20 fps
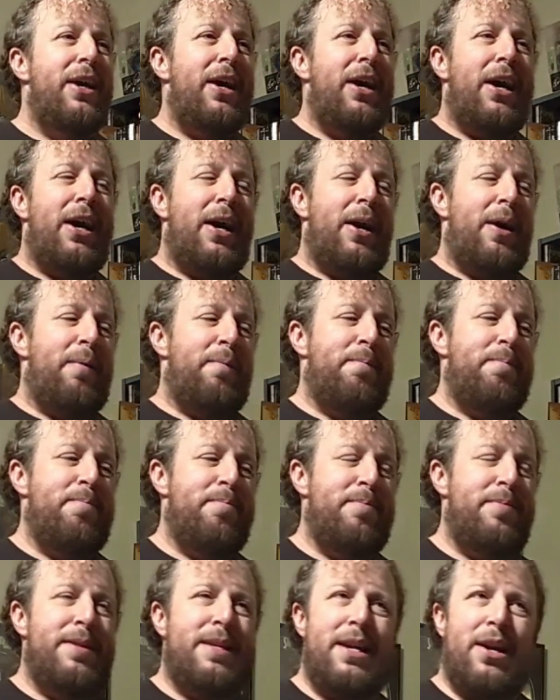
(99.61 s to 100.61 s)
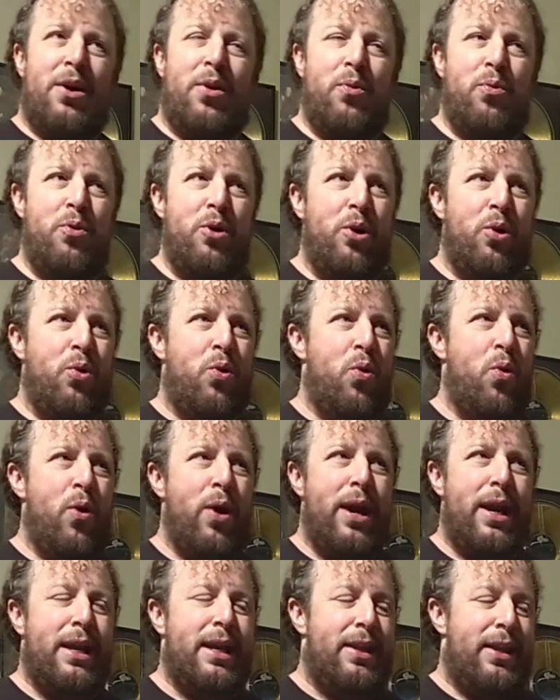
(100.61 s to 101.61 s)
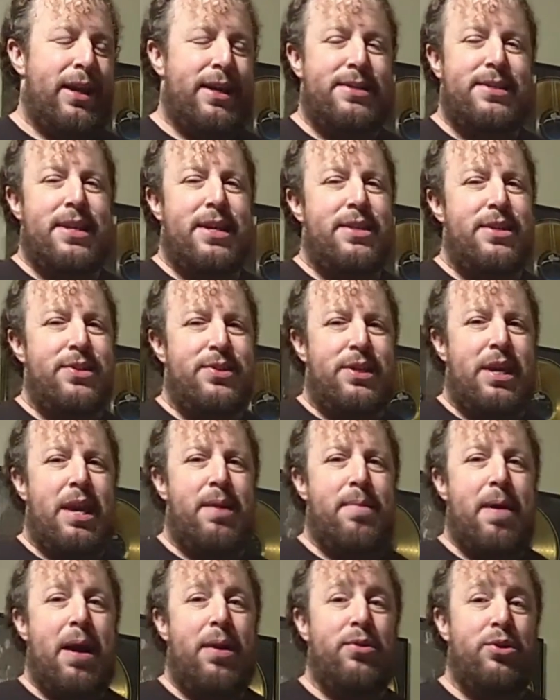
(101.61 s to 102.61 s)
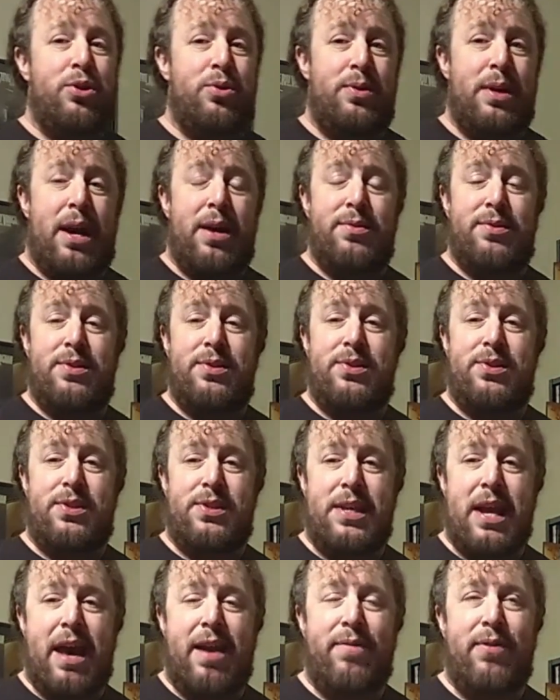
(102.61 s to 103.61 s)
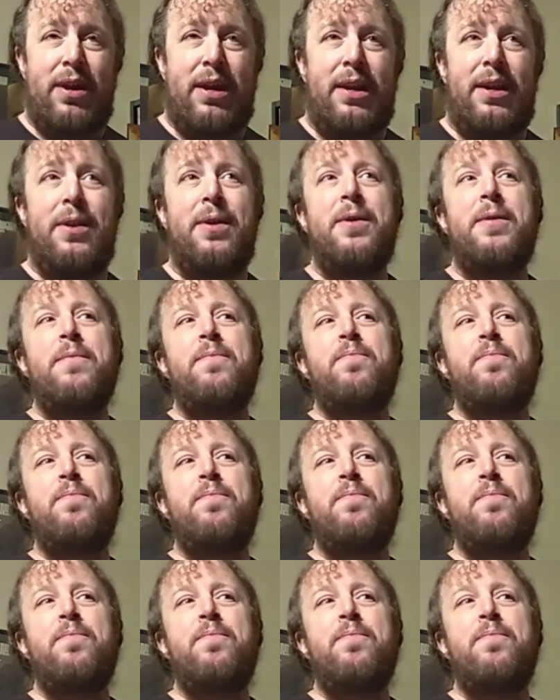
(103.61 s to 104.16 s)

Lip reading: You know, real quick, like I said, these came out in 2007.